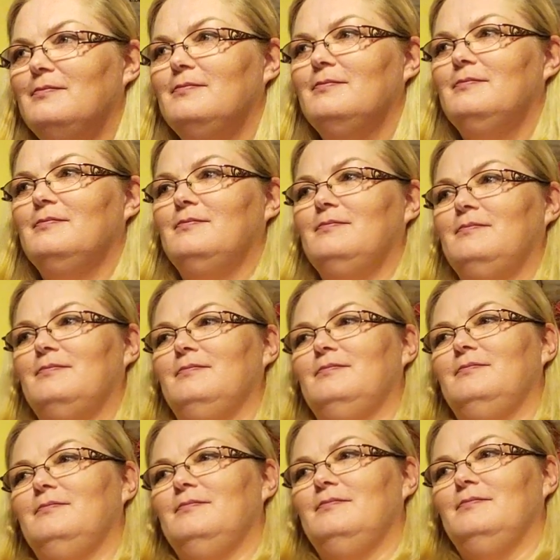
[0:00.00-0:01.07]

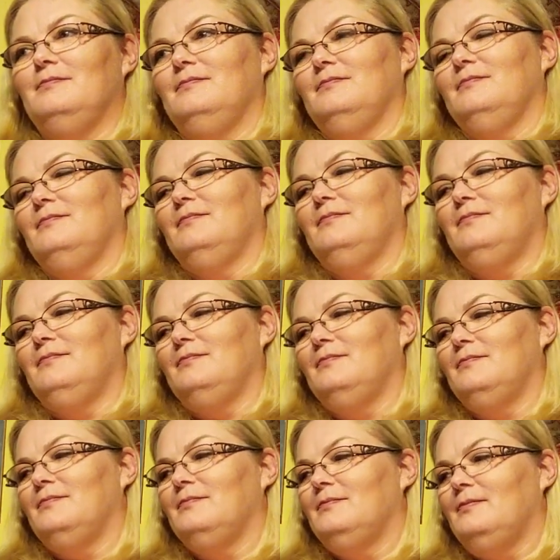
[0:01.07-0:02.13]

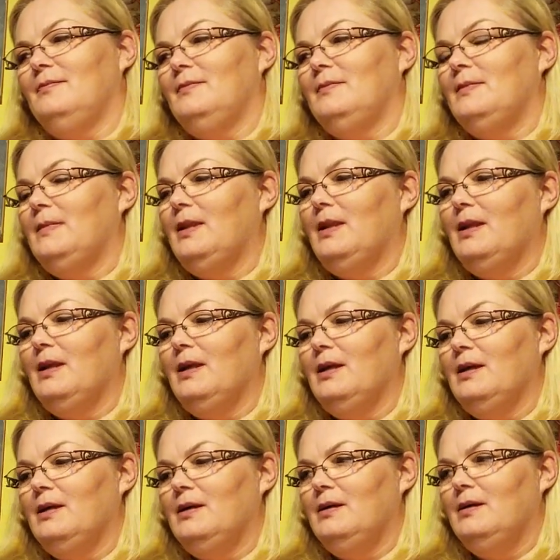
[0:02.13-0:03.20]

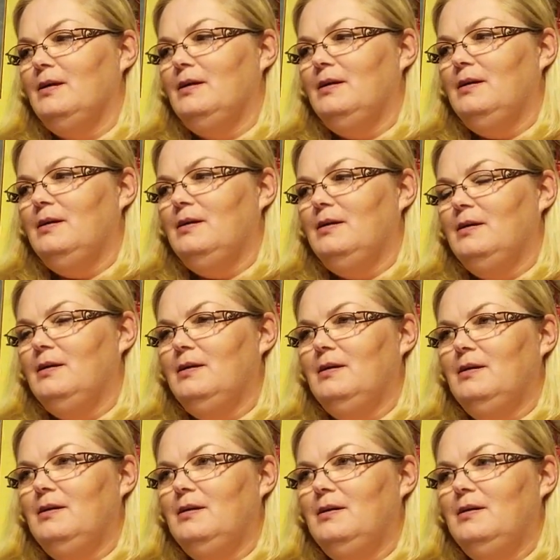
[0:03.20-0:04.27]

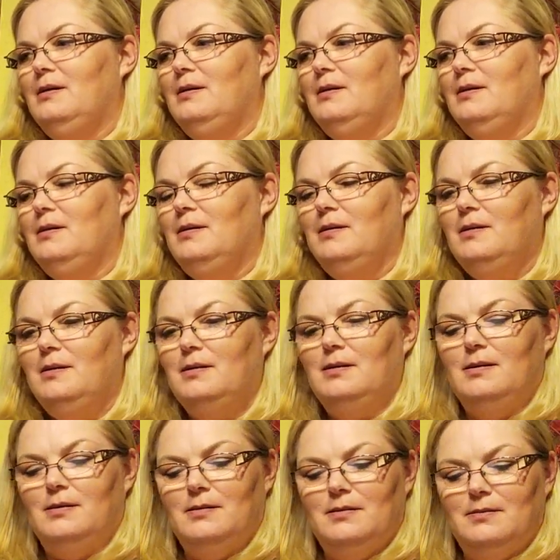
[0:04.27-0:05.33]

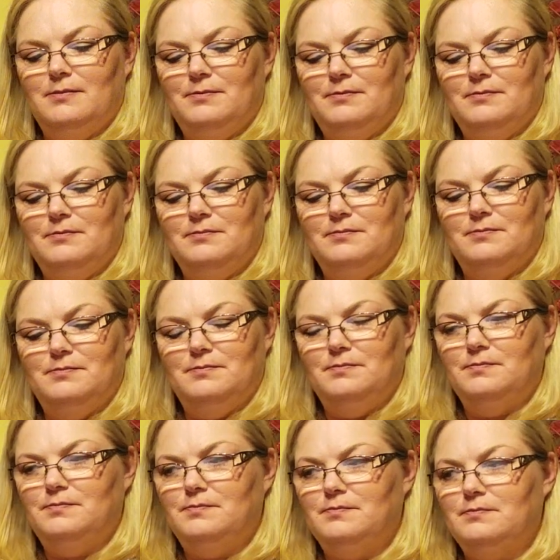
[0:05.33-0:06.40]

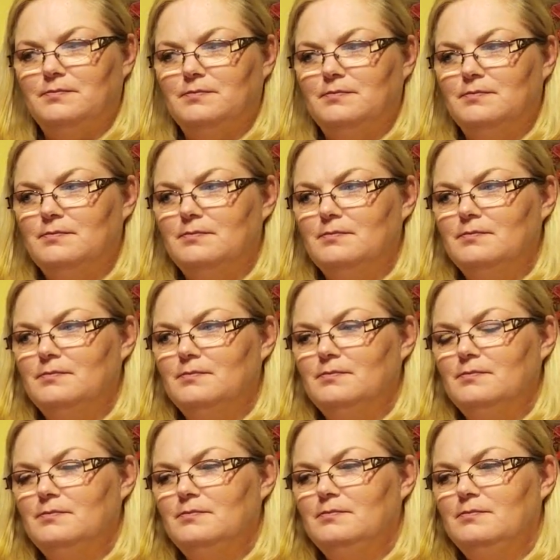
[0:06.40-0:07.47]

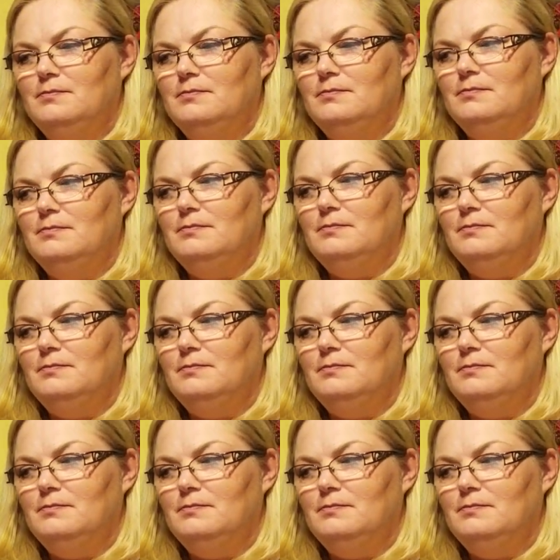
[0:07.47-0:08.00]
No words are spoken by the person on screen.